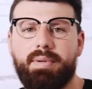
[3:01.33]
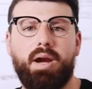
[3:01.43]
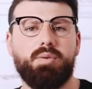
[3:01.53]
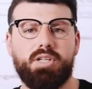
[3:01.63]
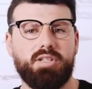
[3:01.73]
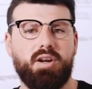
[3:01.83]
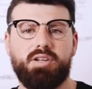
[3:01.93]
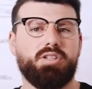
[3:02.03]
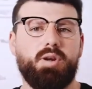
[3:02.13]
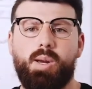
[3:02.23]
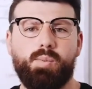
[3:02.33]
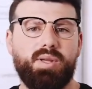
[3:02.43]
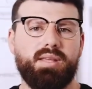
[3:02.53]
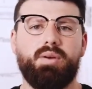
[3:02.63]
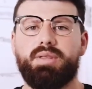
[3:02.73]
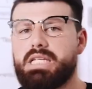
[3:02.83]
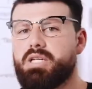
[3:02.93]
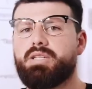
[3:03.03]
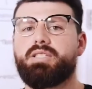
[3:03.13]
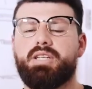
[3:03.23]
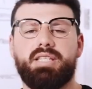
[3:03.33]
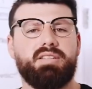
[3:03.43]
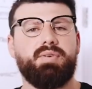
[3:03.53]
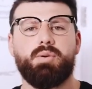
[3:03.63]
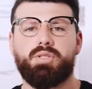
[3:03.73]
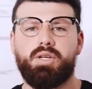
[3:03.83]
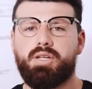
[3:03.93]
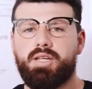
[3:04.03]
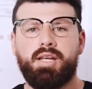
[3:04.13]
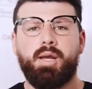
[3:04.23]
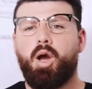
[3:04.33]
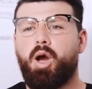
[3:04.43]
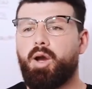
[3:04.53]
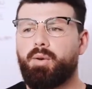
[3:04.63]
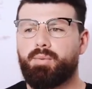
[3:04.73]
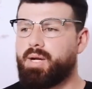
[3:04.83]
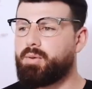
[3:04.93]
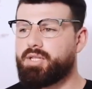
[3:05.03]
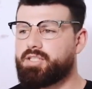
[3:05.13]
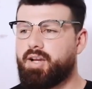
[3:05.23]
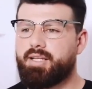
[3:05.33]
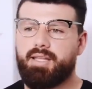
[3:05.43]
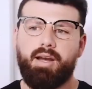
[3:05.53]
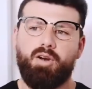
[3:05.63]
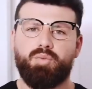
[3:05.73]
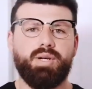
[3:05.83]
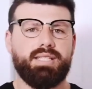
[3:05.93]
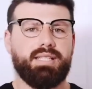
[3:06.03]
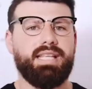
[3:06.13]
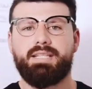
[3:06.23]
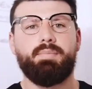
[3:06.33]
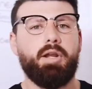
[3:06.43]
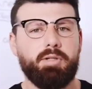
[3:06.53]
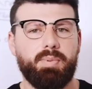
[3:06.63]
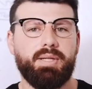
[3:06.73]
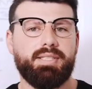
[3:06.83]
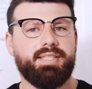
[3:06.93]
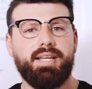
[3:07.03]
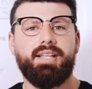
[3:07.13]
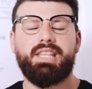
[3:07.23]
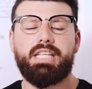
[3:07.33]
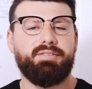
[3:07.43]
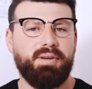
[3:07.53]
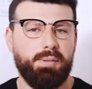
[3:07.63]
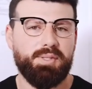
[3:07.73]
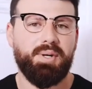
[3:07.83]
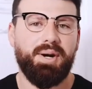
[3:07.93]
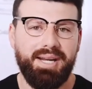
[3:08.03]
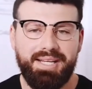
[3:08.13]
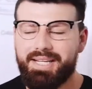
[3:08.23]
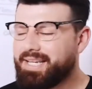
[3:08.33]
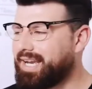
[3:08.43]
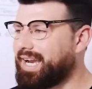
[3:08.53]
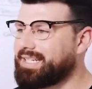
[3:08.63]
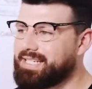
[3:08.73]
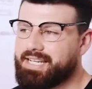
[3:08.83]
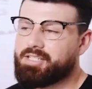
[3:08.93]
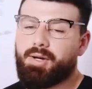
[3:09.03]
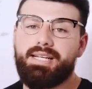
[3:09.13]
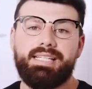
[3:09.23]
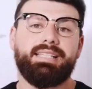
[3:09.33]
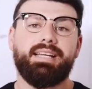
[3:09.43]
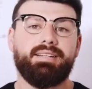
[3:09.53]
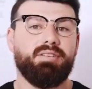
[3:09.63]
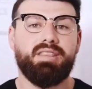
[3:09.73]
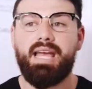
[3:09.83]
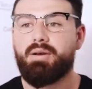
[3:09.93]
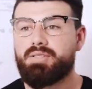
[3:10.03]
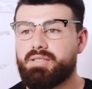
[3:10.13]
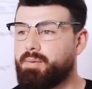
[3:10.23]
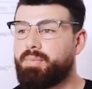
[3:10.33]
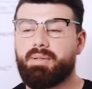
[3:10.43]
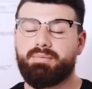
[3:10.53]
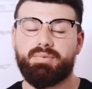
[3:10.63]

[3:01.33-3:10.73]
I was just kind of just going with, oh, this looks good, this feels good. I'll decide that I'll risk this much because this feels right. And it's crazy that thousands or probably